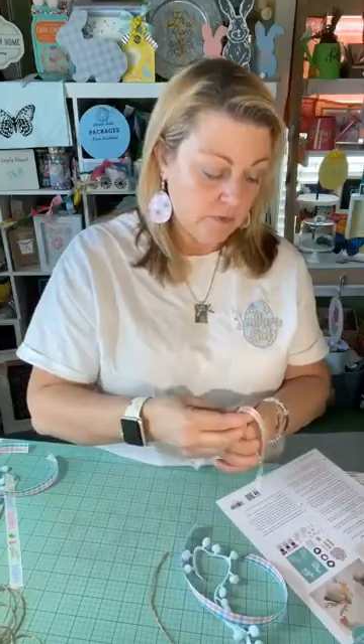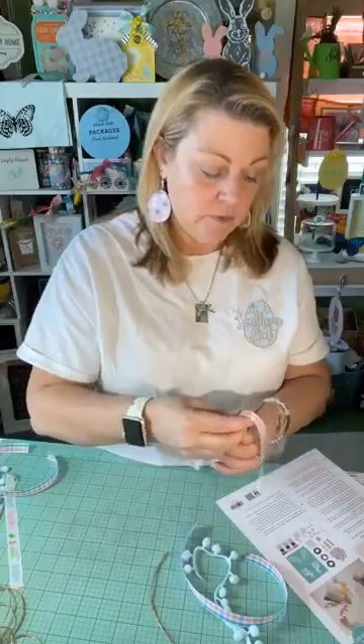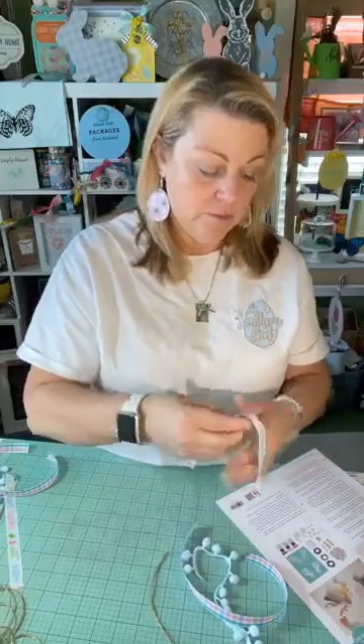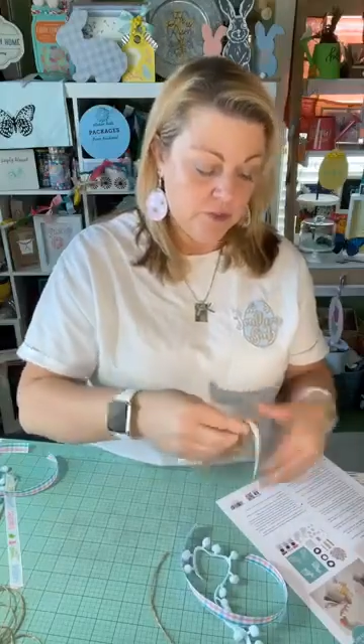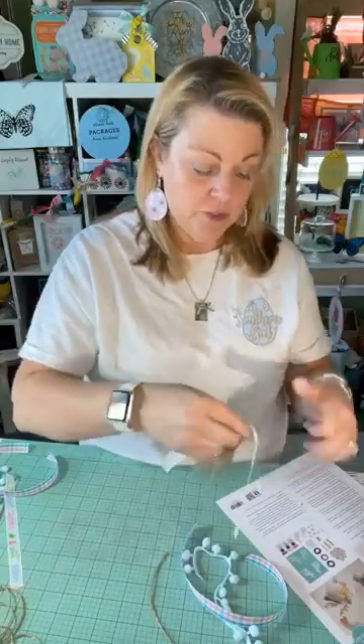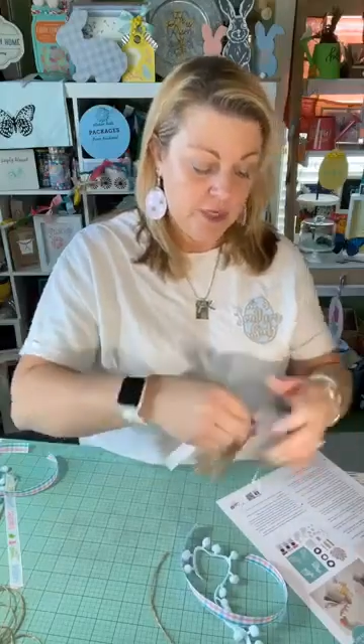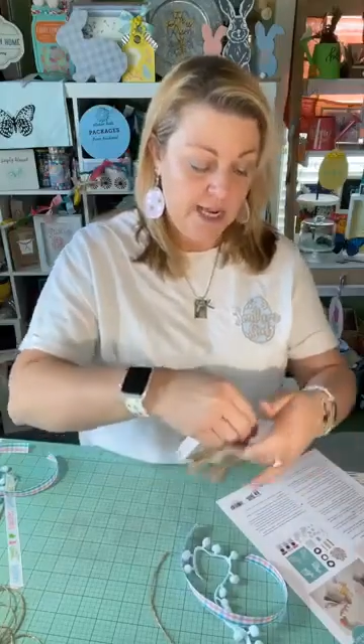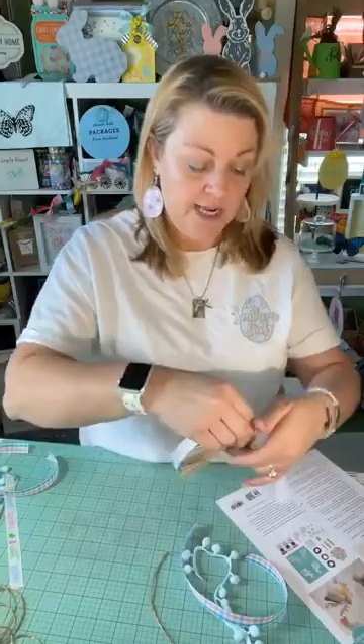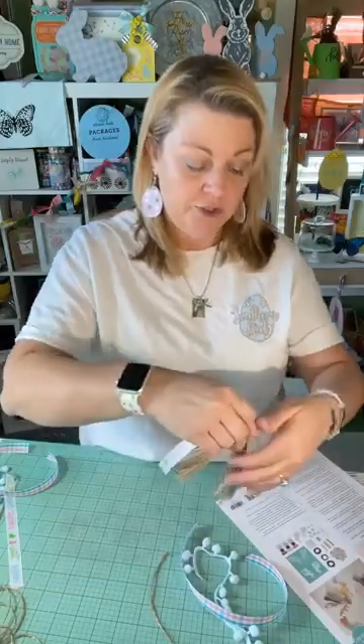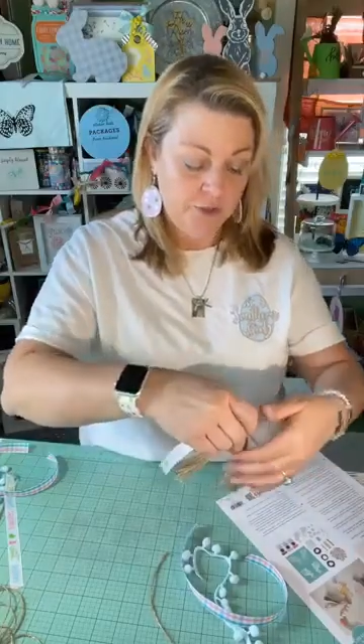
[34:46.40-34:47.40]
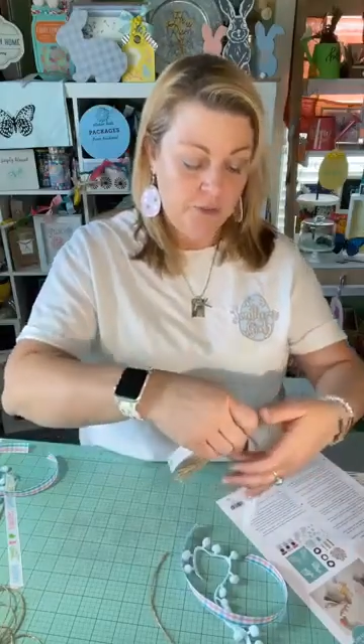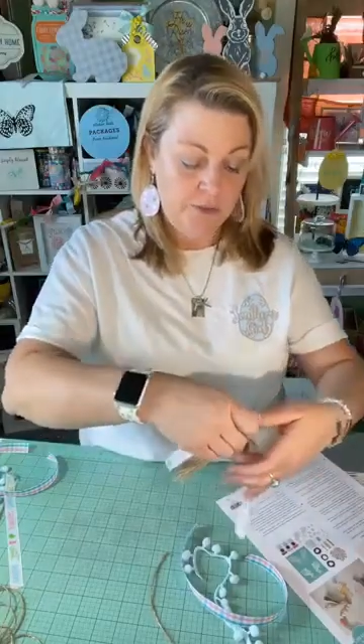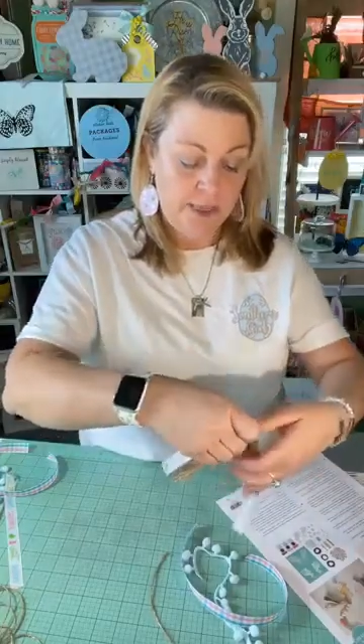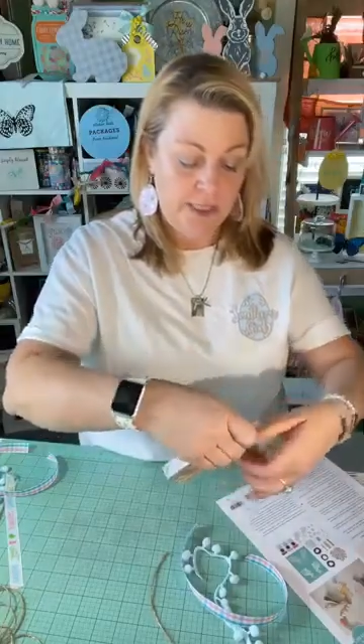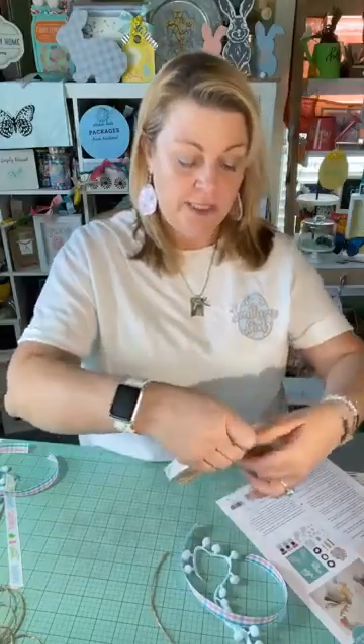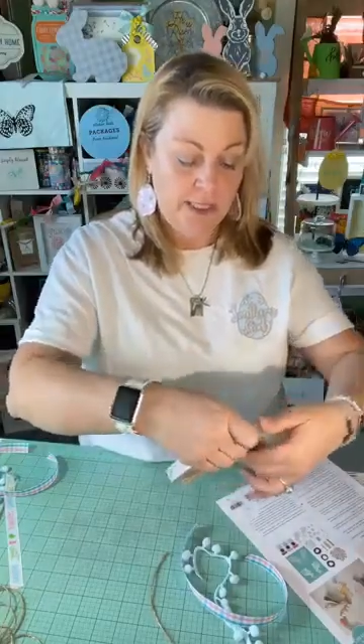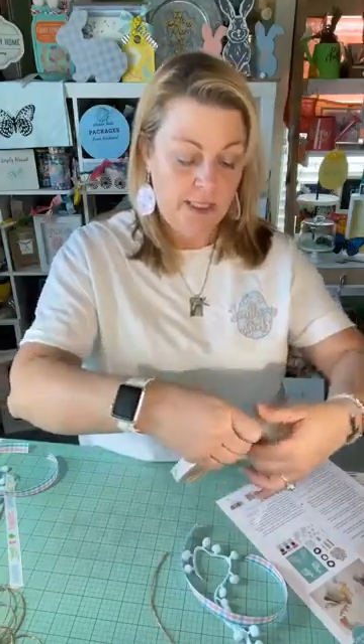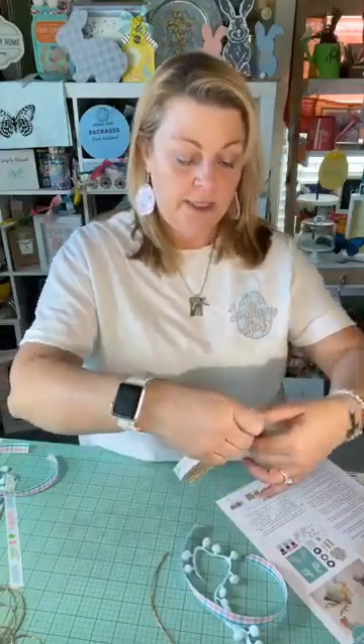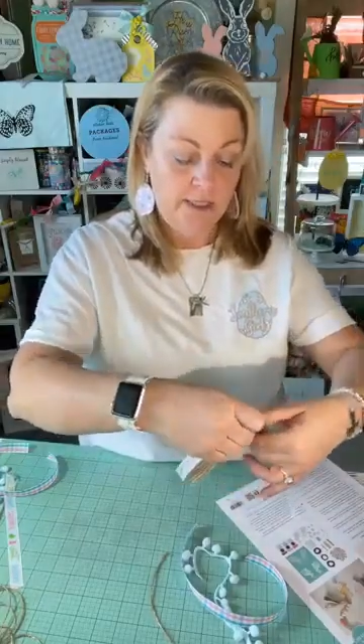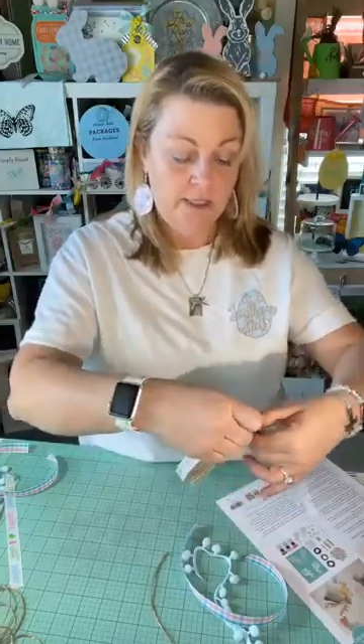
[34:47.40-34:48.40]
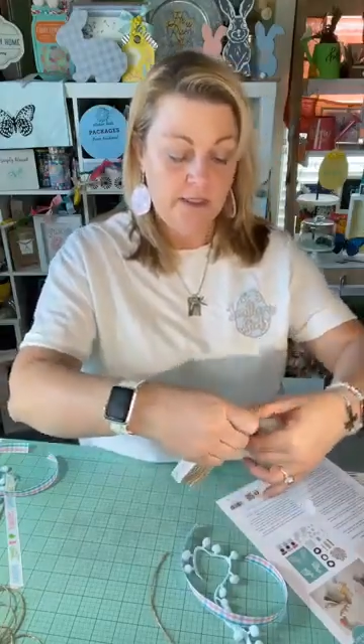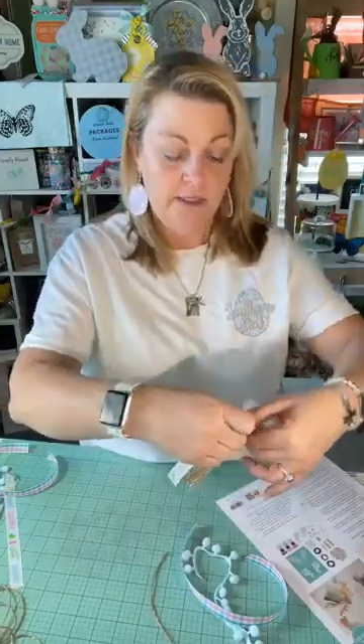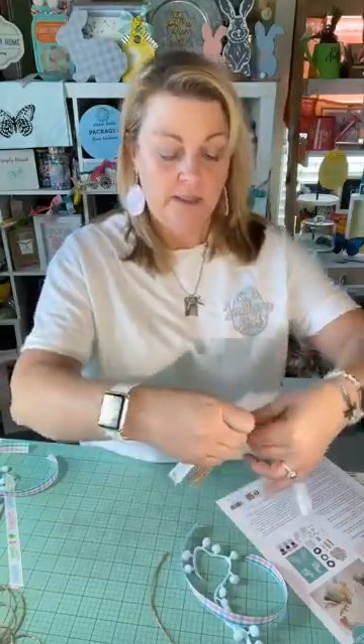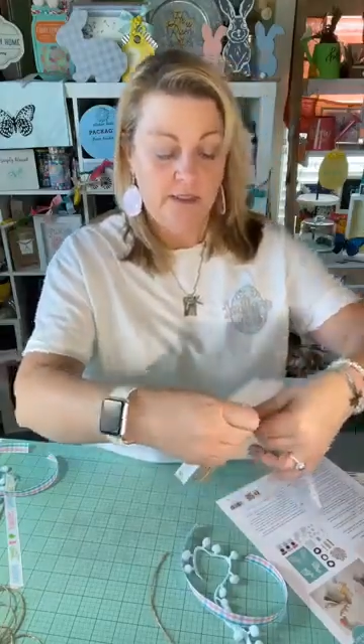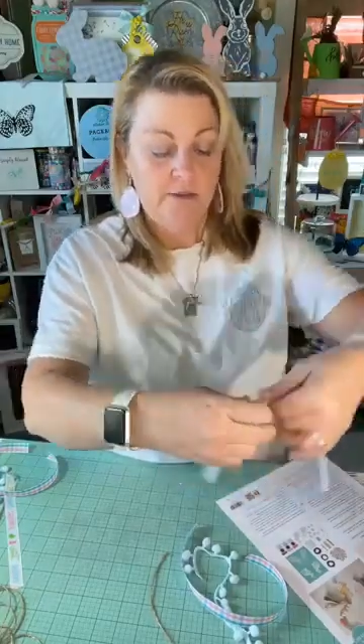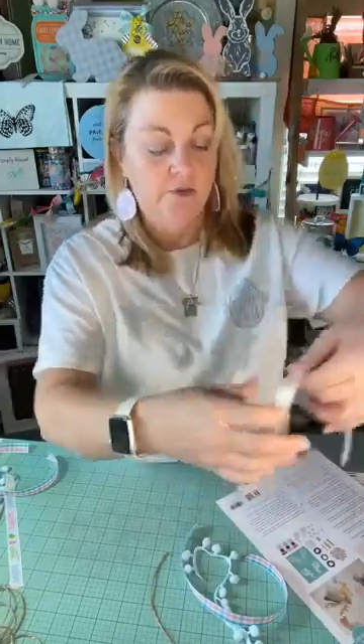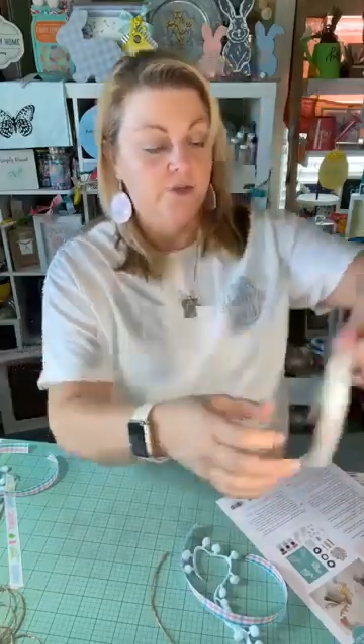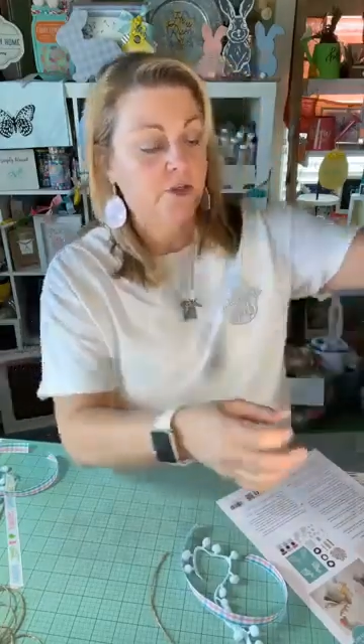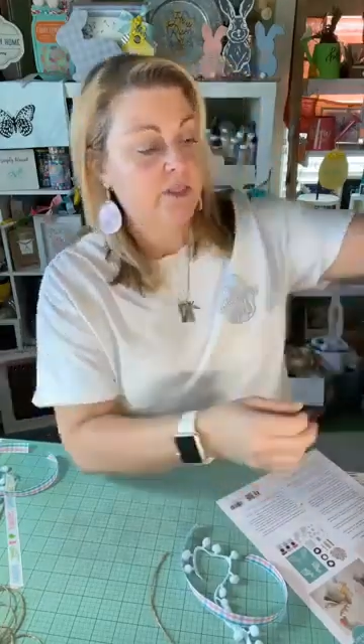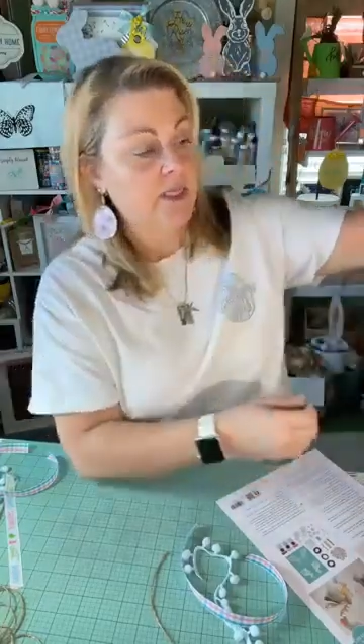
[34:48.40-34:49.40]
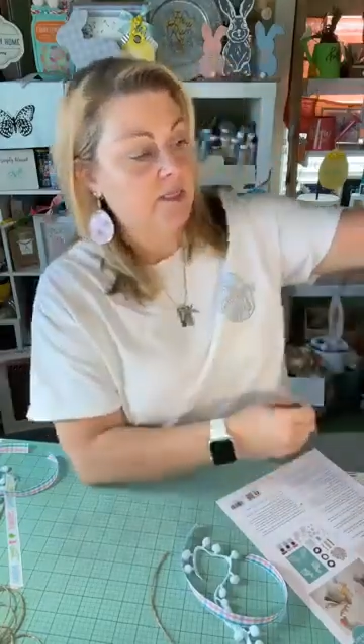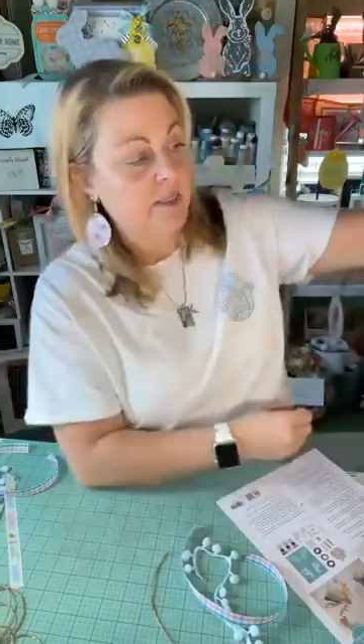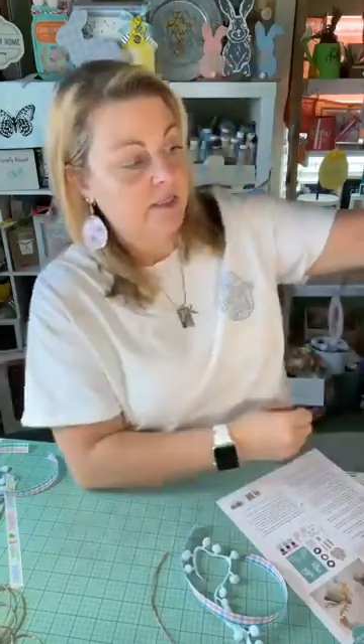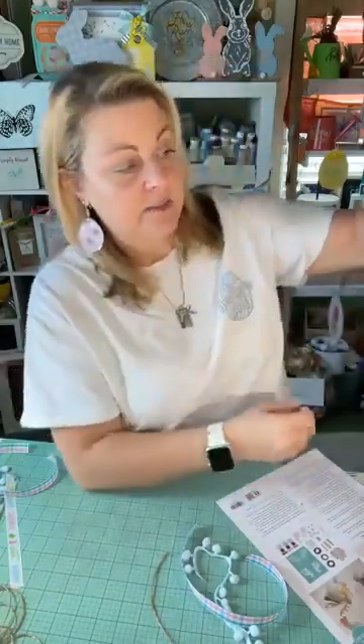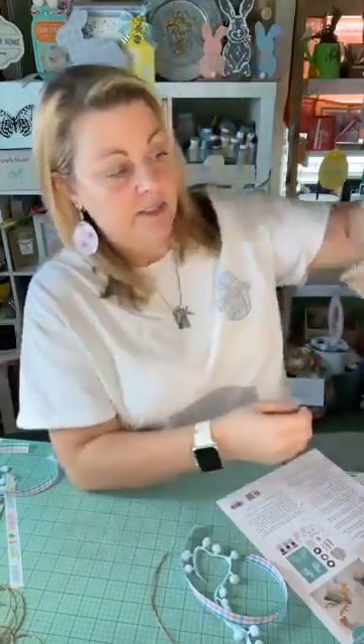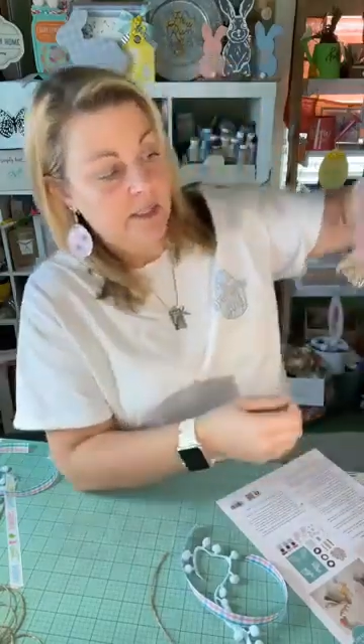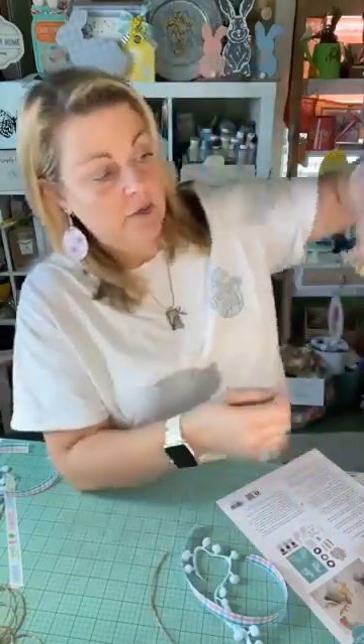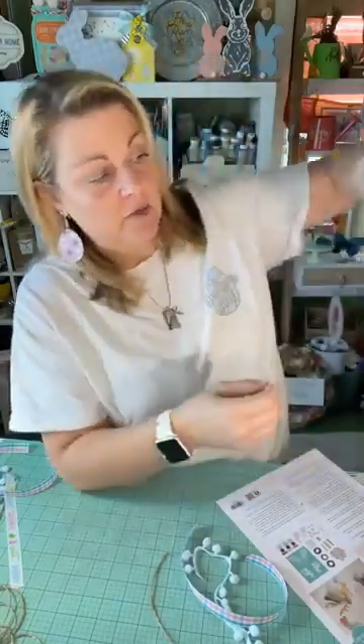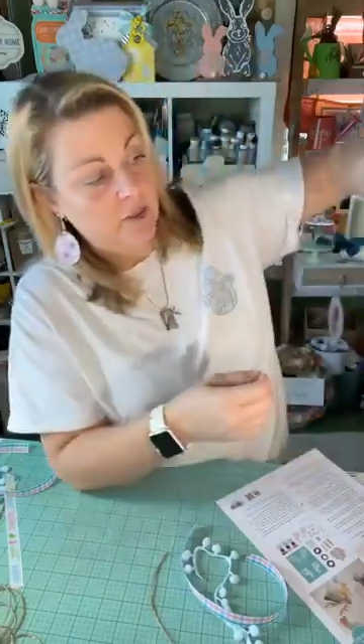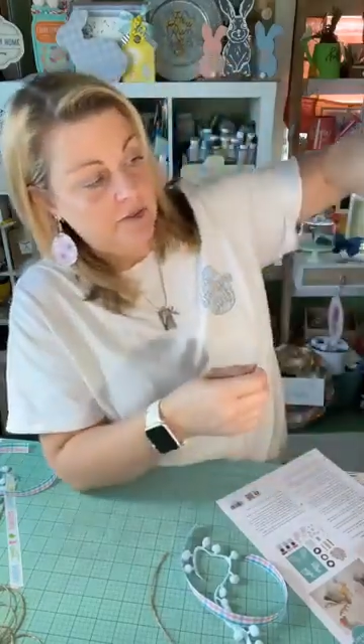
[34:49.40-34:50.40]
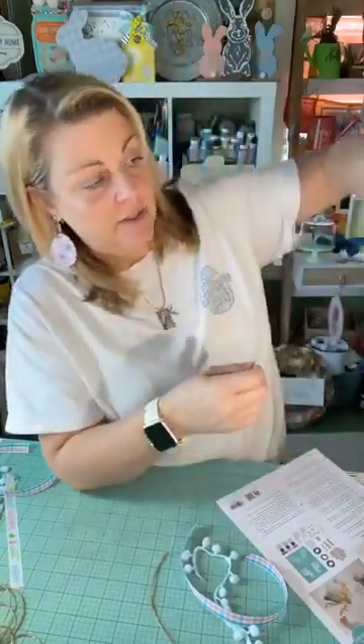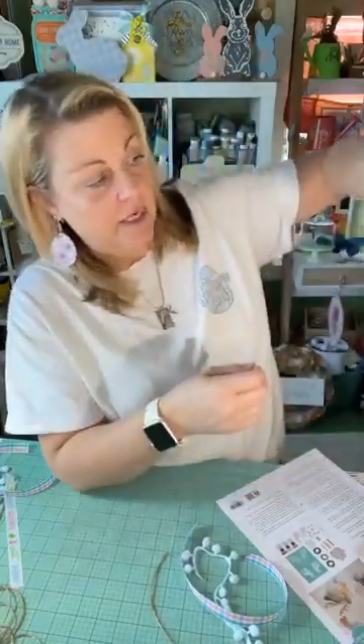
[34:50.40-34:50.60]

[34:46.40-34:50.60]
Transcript: but you're going to add your ribbon in just like this, like across it.